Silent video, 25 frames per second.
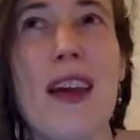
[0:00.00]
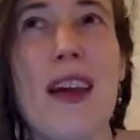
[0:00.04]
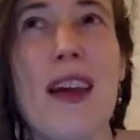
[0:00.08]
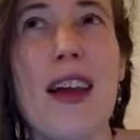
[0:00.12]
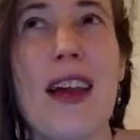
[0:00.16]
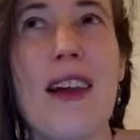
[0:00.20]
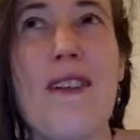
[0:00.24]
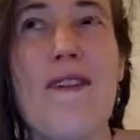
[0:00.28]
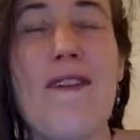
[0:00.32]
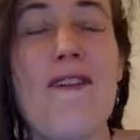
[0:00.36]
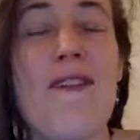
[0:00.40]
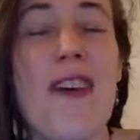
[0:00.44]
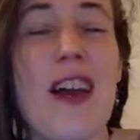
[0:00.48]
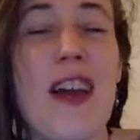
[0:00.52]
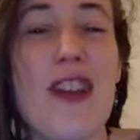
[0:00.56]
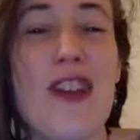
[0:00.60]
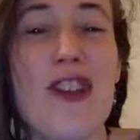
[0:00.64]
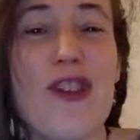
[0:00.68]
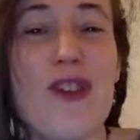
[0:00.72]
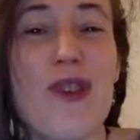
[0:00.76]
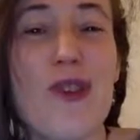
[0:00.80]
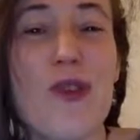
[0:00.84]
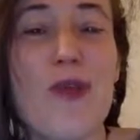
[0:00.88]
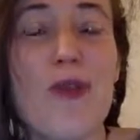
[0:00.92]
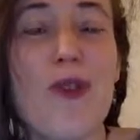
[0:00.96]

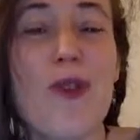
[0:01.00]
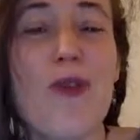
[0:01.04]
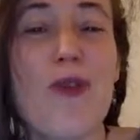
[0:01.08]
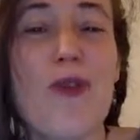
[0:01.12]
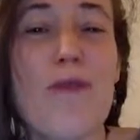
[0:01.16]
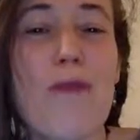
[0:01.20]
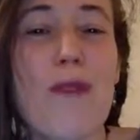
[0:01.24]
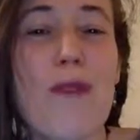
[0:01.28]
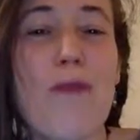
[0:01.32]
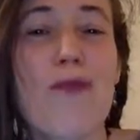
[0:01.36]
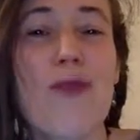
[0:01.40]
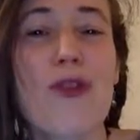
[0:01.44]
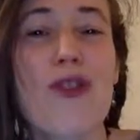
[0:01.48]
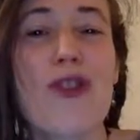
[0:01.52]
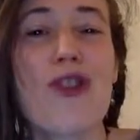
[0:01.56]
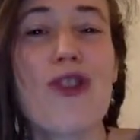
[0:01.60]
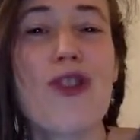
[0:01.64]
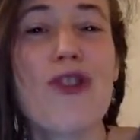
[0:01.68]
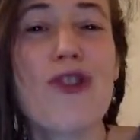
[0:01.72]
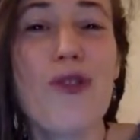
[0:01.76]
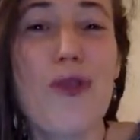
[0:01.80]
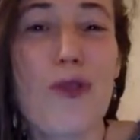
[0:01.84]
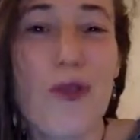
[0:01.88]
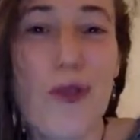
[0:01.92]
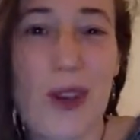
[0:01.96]
venue will remember
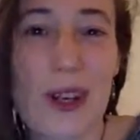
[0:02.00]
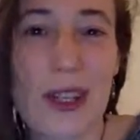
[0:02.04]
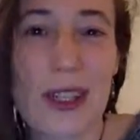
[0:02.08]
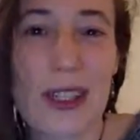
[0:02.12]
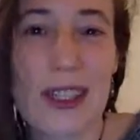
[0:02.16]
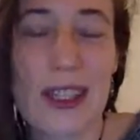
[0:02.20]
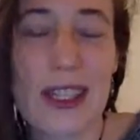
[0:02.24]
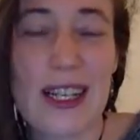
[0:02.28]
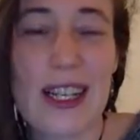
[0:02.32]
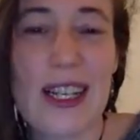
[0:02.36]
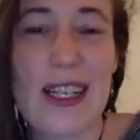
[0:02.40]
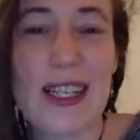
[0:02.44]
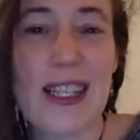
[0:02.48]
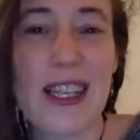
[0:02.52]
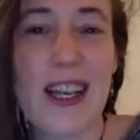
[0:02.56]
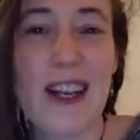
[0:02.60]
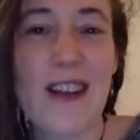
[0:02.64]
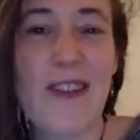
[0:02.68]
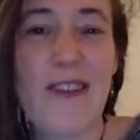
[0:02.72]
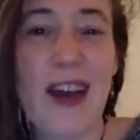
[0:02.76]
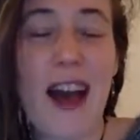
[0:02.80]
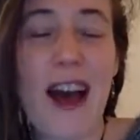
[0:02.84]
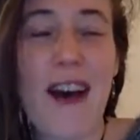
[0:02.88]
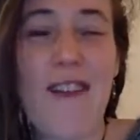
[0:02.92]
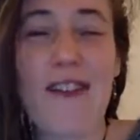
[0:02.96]
you instead
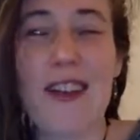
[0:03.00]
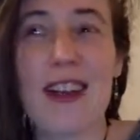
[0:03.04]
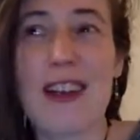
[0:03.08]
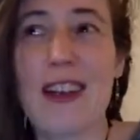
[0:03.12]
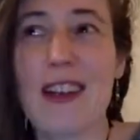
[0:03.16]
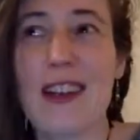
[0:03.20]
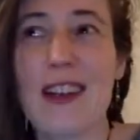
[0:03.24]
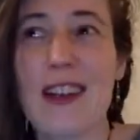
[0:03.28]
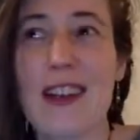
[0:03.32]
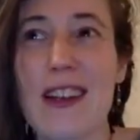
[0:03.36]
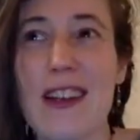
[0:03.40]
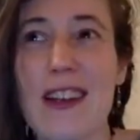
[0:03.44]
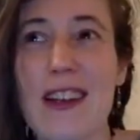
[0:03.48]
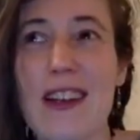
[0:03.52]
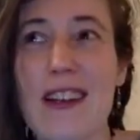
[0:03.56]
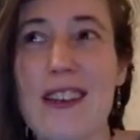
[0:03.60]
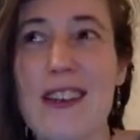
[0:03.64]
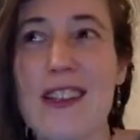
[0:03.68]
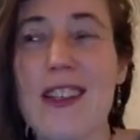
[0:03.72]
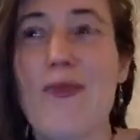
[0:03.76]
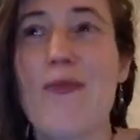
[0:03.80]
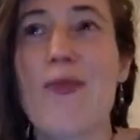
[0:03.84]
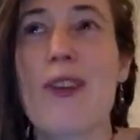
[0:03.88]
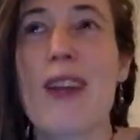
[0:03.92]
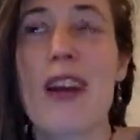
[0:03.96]
of having
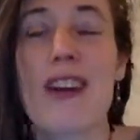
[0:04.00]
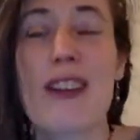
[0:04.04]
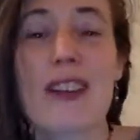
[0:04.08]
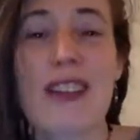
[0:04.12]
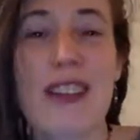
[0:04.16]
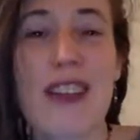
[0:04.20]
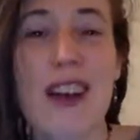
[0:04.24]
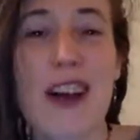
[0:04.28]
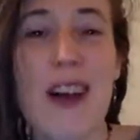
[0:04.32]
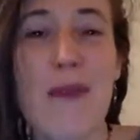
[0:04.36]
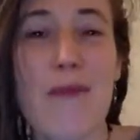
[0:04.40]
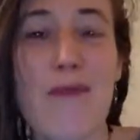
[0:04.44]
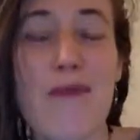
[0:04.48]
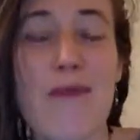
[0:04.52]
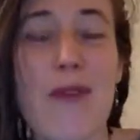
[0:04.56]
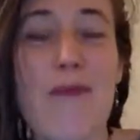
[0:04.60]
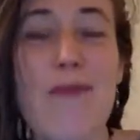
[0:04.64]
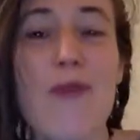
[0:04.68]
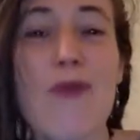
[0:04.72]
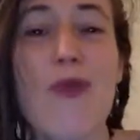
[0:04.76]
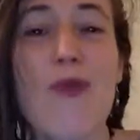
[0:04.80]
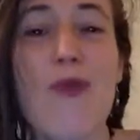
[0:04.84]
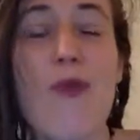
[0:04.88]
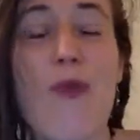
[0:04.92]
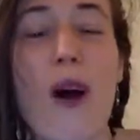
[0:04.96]
someone else come.
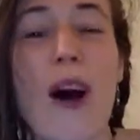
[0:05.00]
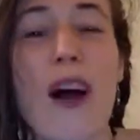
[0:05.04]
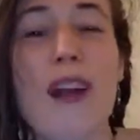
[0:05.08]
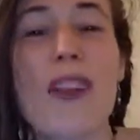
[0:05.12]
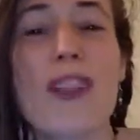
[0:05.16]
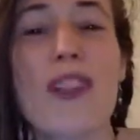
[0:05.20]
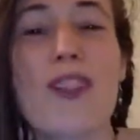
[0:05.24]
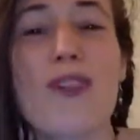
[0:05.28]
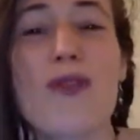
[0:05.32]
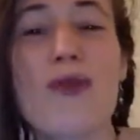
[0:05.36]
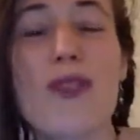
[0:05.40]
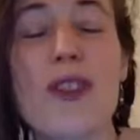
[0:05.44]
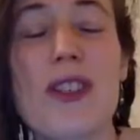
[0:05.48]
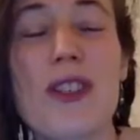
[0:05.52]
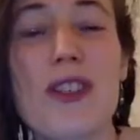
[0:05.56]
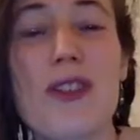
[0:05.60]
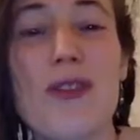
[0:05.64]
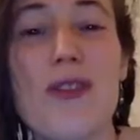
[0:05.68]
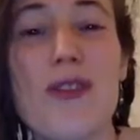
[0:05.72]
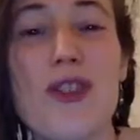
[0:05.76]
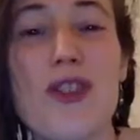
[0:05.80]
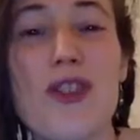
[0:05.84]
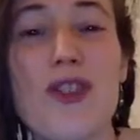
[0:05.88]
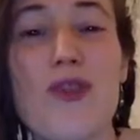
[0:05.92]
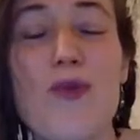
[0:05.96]
People want
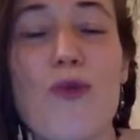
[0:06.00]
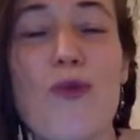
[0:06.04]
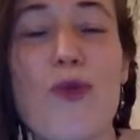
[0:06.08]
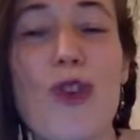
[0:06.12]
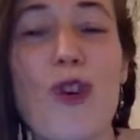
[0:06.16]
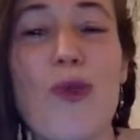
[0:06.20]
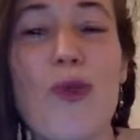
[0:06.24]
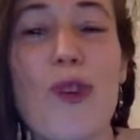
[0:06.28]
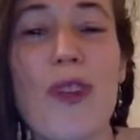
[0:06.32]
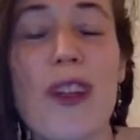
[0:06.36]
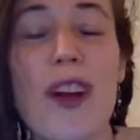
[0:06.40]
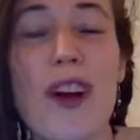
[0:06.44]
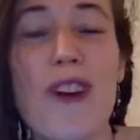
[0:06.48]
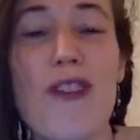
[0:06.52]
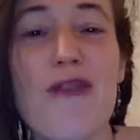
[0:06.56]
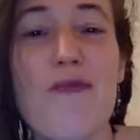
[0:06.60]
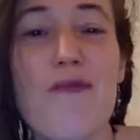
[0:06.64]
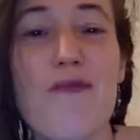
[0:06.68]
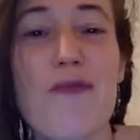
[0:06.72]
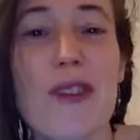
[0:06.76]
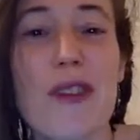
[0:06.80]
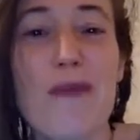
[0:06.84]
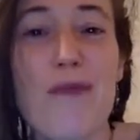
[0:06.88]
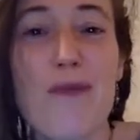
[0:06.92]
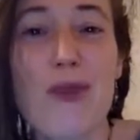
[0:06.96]
to work with other
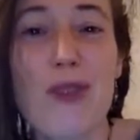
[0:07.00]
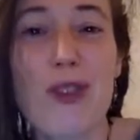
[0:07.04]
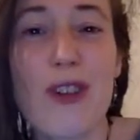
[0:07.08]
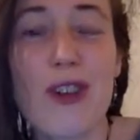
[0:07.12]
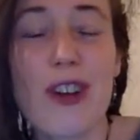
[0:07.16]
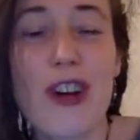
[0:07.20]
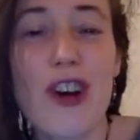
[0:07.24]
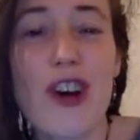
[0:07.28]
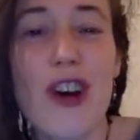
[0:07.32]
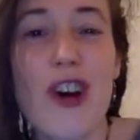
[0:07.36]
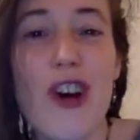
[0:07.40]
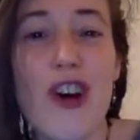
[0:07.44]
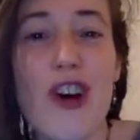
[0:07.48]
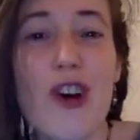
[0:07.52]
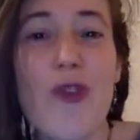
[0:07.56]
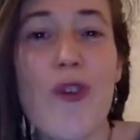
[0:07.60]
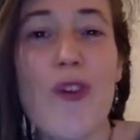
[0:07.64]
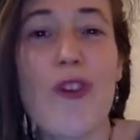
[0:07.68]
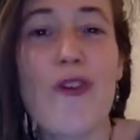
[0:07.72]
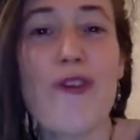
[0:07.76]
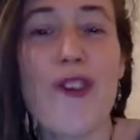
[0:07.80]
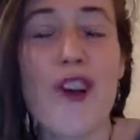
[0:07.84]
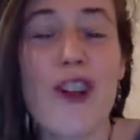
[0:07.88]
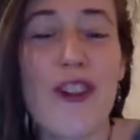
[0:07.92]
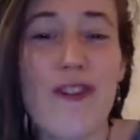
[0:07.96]
people who
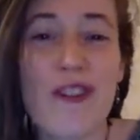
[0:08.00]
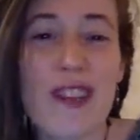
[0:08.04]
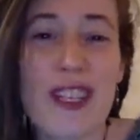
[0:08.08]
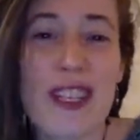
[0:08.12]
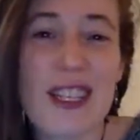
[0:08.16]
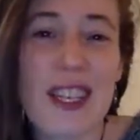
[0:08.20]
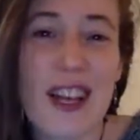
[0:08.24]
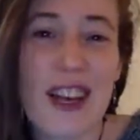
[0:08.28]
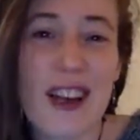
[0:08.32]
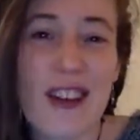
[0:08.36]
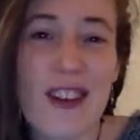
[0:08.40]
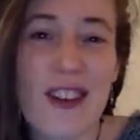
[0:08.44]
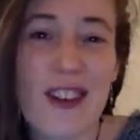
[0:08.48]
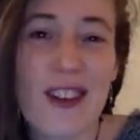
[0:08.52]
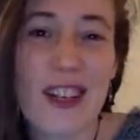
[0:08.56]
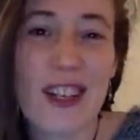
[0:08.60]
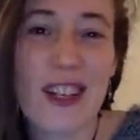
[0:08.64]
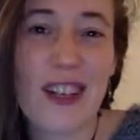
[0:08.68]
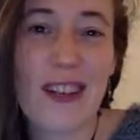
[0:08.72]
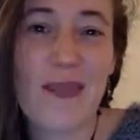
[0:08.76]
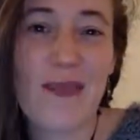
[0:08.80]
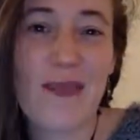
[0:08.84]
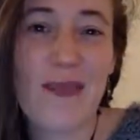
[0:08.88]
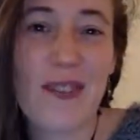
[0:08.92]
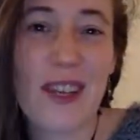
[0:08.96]
are full of
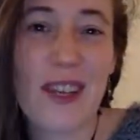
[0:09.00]
integrity.